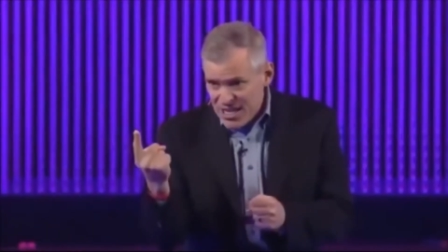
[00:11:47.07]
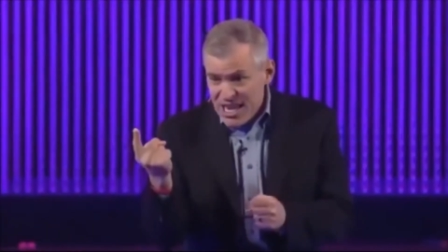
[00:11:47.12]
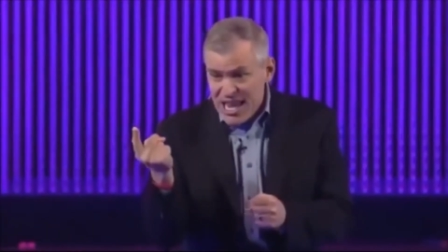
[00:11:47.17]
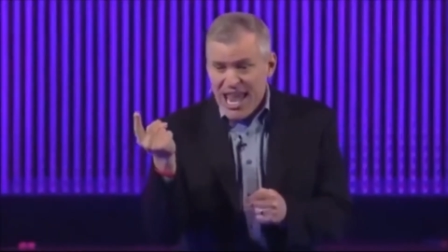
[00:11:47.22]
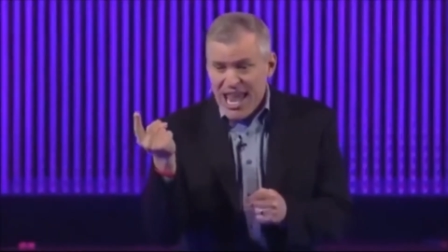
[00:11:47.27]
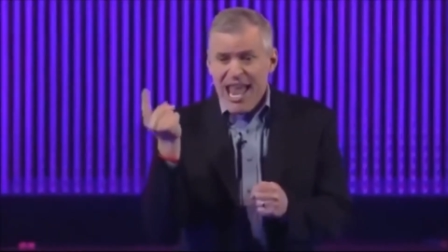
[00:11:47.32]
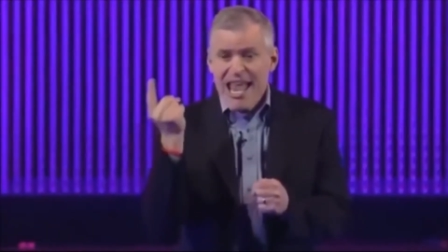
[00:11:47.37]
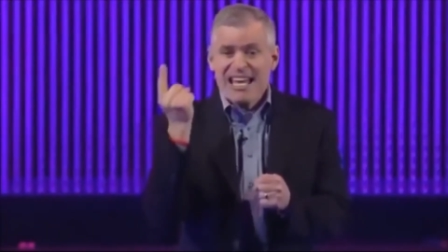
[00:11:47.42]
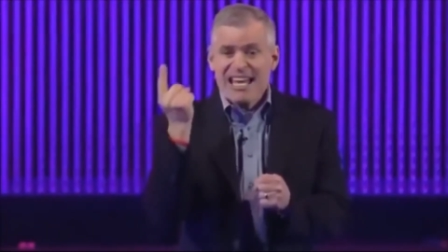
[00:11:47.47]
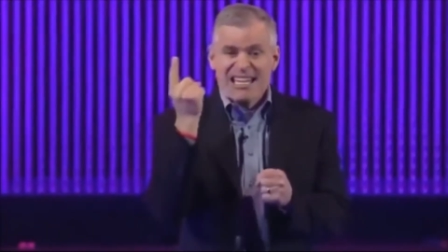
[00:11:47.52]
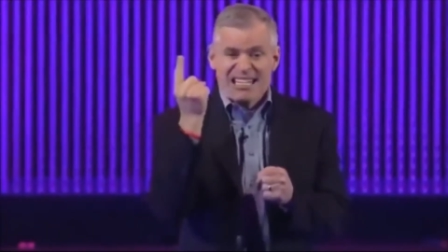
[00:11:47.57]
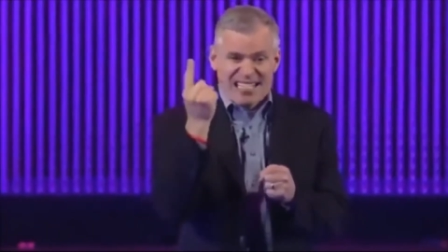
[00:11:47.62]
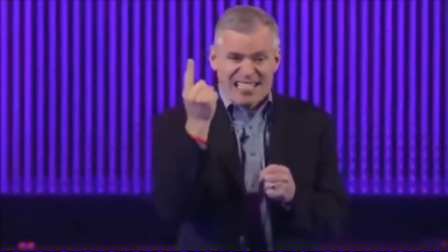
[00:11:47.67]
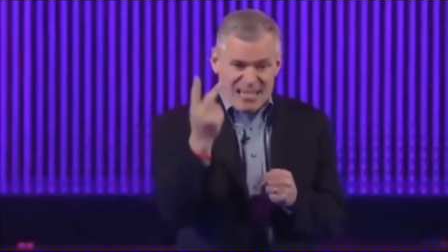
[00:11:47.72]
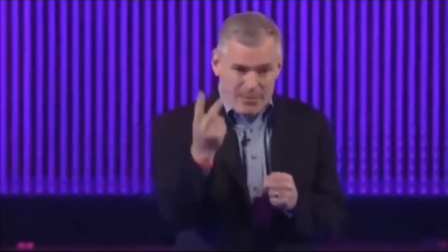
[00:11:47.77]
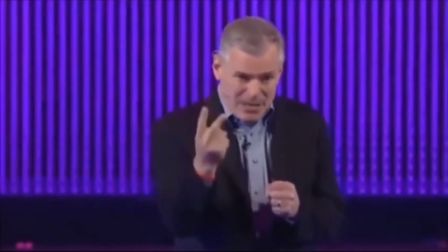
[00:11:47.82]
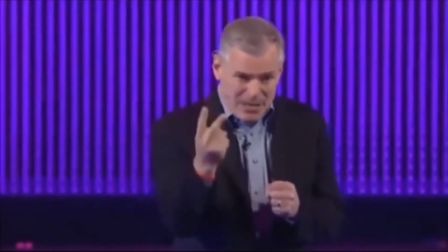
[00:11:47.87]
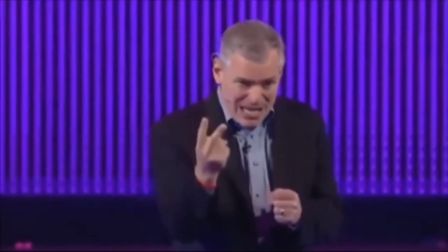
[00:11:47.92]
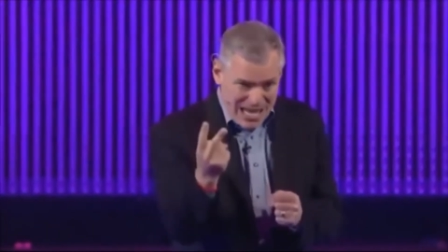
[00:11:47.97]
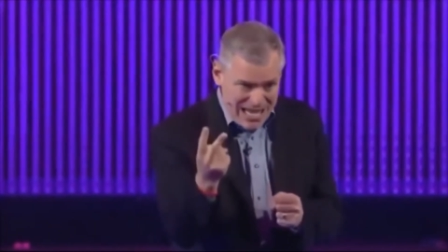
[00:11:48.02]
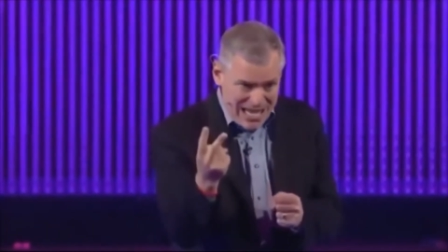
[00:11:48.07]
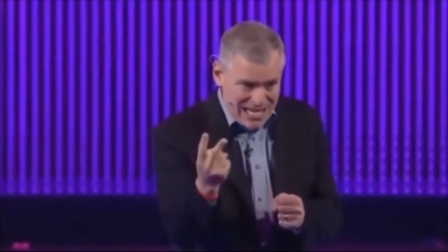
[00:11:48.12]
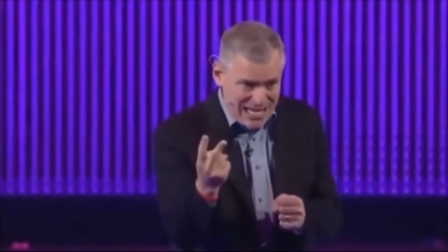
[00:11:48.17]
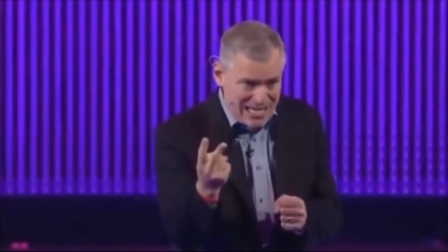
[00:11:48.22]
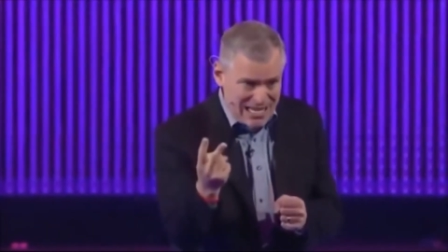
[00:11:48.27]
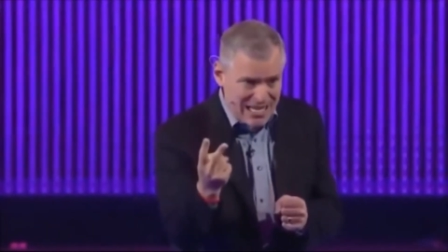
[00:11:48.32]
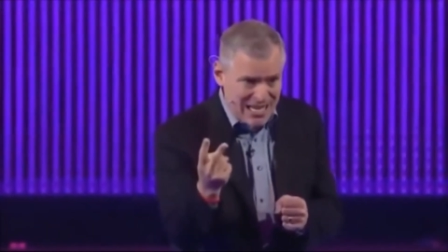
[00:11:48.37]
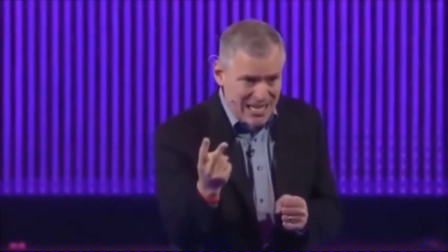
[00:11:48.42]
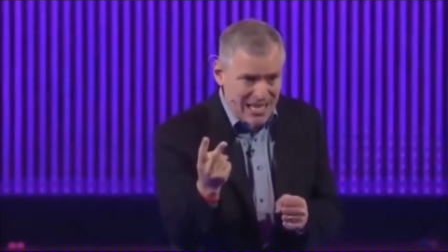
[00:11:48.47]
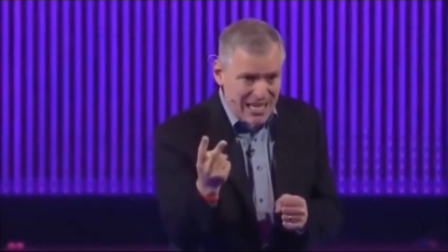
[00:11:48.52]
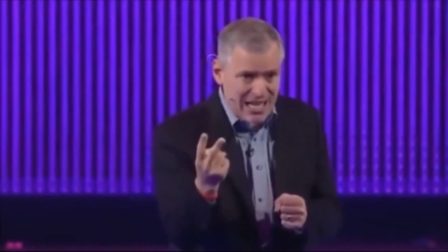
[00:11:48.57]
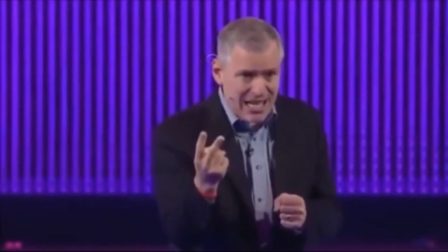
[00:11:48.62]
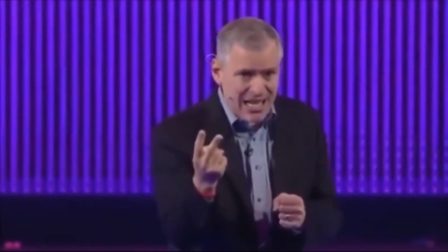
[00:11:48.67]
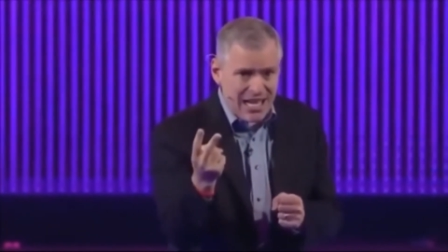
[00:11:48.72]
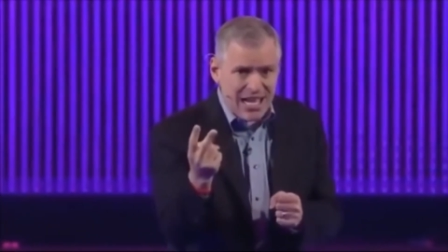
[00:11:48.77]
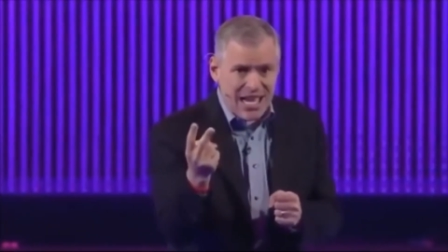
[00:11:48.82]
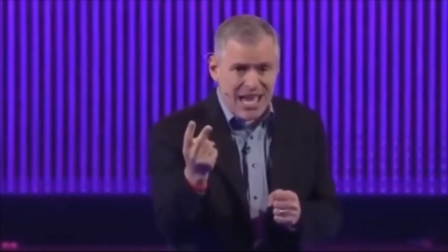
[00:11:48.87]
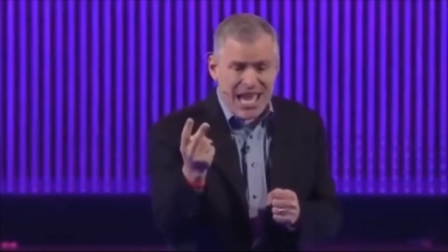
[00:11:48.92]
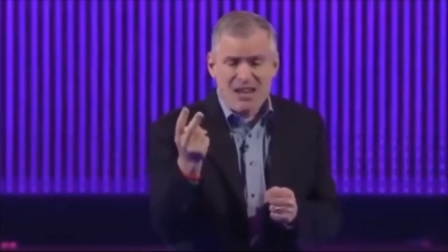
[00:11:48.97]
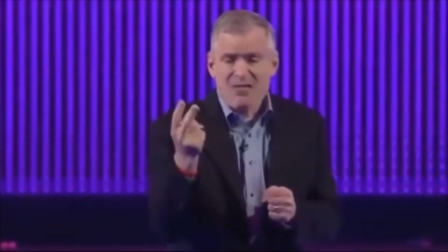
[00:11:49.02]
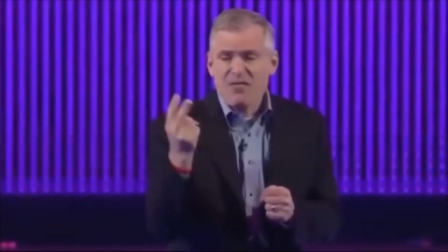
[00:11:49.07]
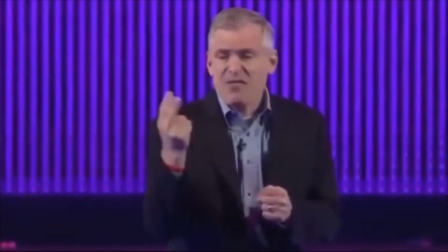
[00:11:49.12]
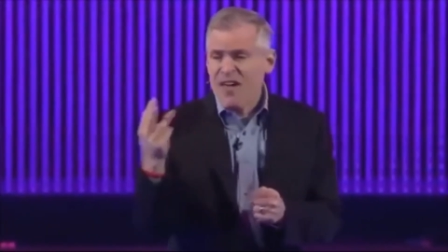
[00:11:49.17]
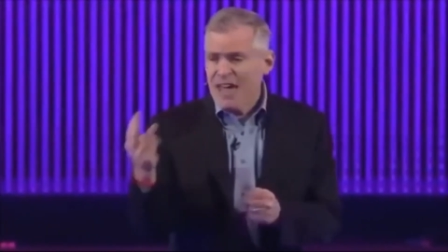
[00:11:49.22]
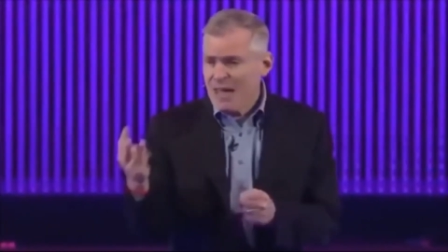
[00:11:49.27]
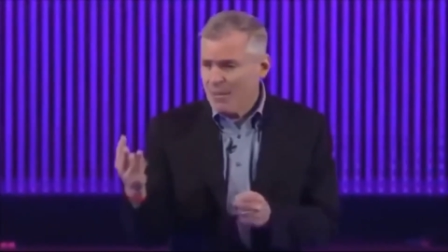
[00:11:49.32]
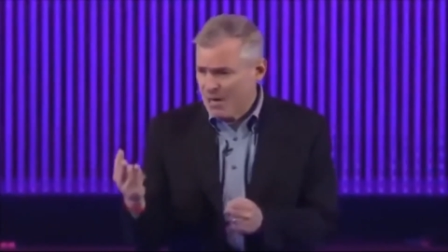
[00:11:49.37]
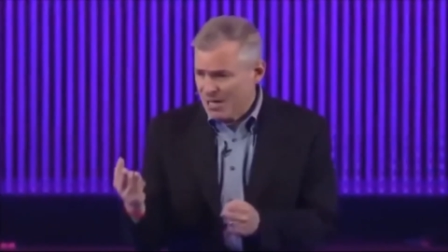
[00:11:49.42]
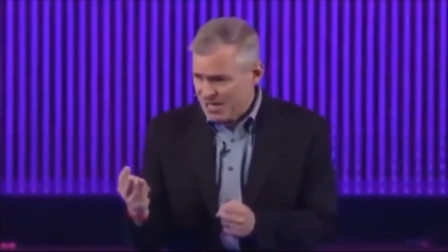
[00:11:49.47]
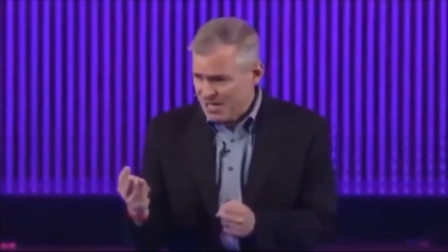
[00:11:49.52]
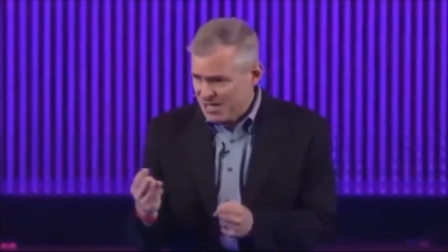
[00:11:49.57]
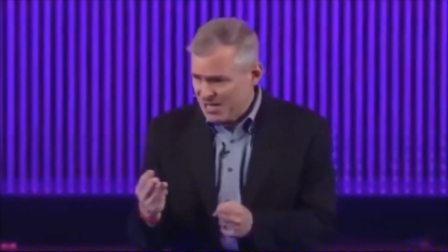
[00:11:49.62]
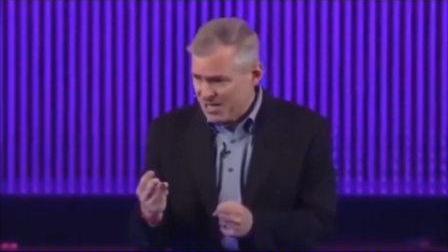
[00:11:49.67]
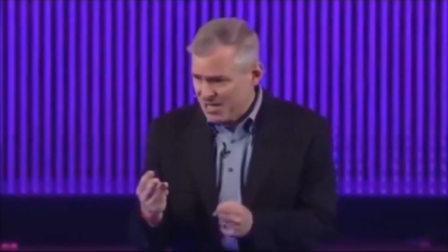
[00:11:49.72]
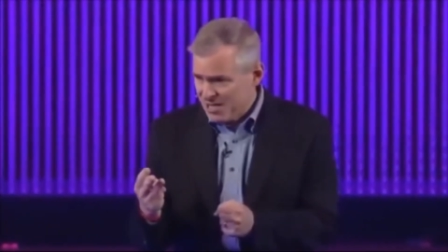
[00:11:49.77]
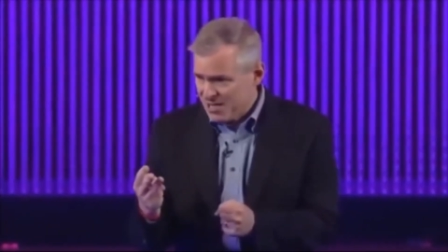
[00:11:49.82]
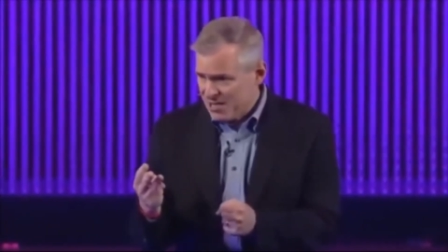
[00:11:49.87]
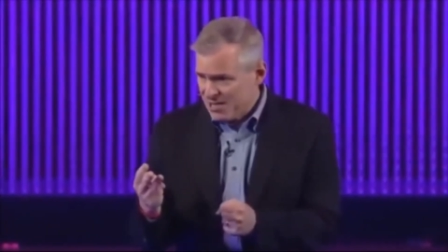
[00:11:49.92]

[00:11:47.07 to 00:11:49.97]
and intimidating and famous.